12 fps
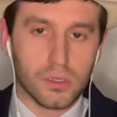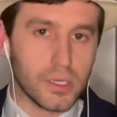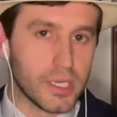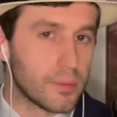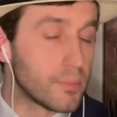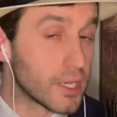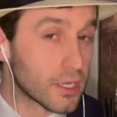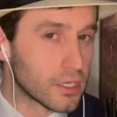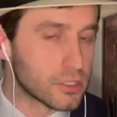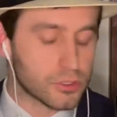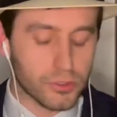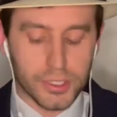in my
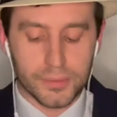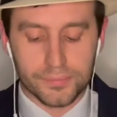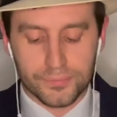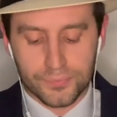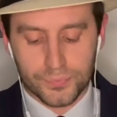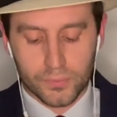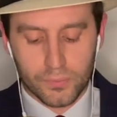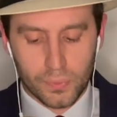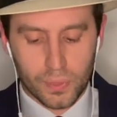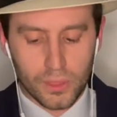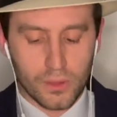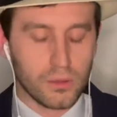country,
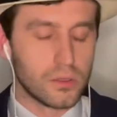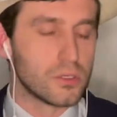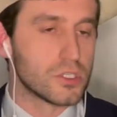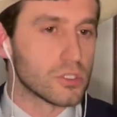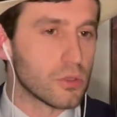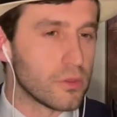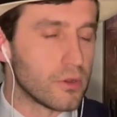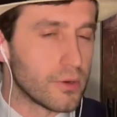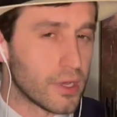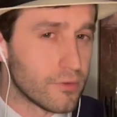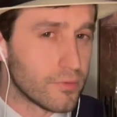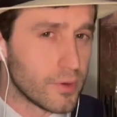so they're
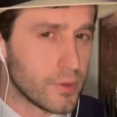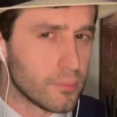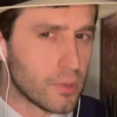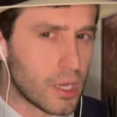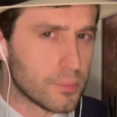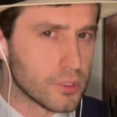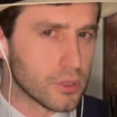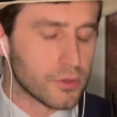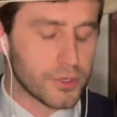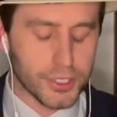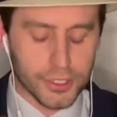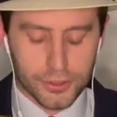not very popular
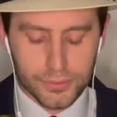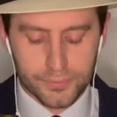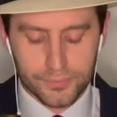here.